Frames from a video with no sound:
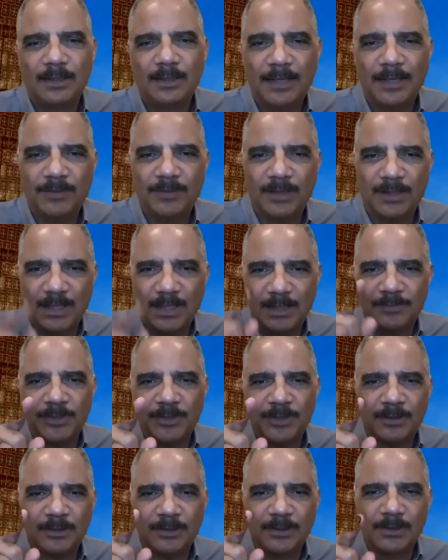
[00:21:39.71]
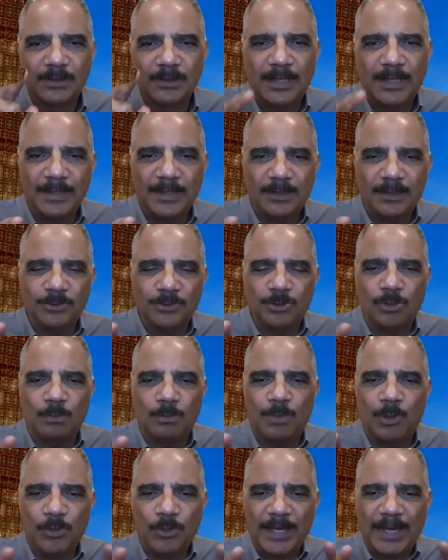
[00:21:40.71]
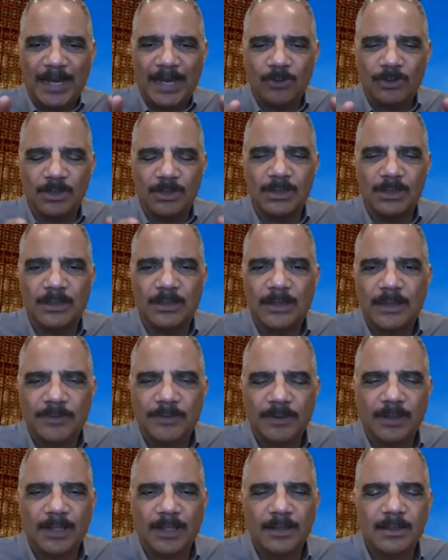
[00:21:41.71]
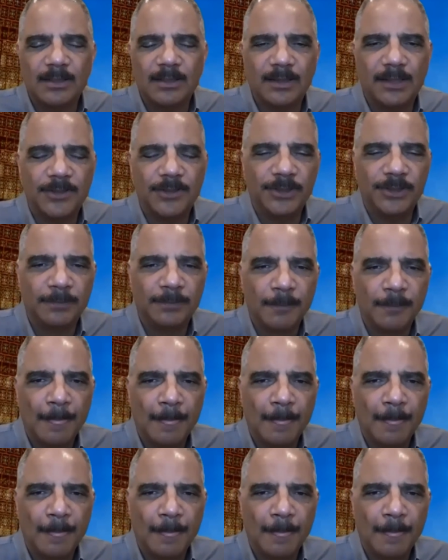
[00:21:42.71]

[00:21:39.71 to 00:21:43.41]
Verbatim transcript: You have the governor, and they control both houses of, of the legislature.